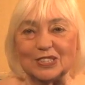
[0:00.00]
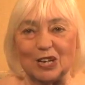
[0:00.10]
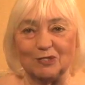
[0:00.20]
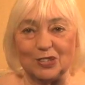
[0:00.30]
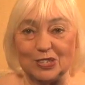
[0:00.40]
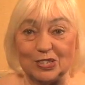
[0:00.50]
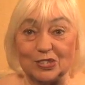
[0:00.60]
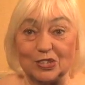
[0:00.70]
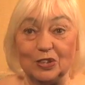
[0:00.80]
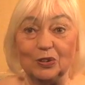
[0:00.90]
San
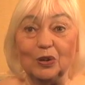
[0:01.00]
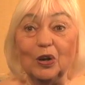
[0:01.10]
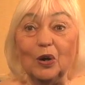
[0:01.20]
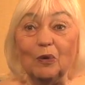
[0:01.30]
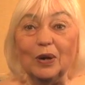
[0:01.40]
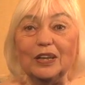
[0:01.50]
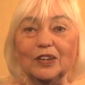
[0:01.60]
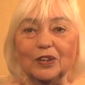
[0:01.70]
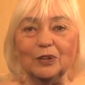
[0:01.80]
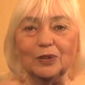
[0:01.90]
Francisco. What
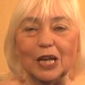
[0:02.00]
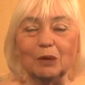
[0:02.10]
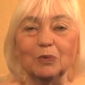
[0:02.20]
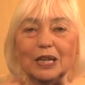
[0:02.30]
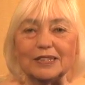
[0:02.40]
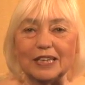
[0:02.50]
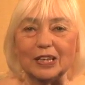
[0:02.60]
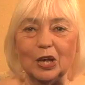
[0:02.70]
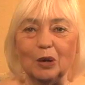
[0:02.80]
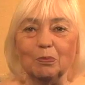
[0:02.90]
do? Dad breaks a
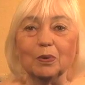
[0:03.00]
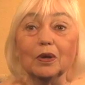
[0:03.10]
hip.